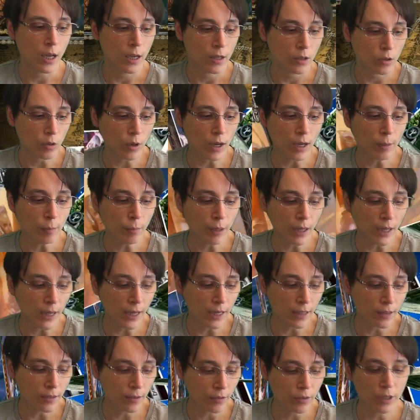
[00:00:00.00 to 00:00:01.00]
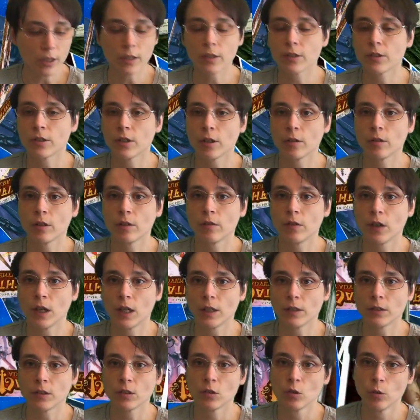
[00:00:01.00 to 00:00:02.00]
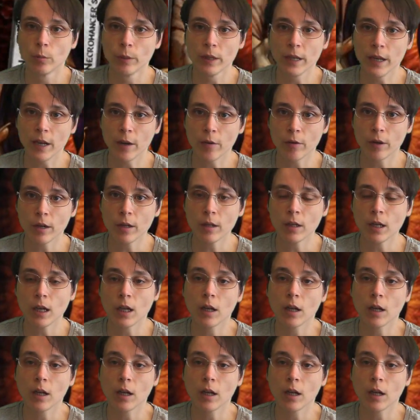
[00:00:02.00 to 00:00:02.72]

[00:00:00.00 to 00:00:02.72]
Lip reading: So I played Thunderstone Advance Numenera.